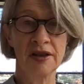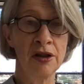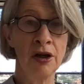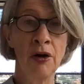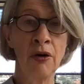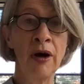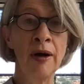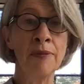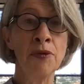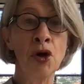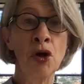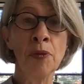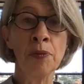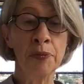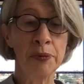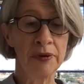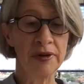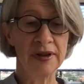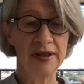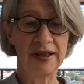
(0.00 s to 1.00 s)
no, I'm not
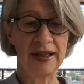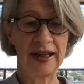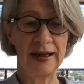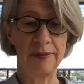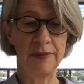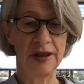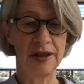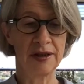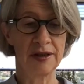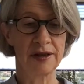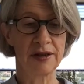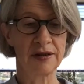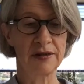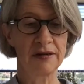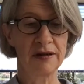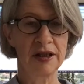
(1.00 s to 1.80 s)
Prince Hamlet,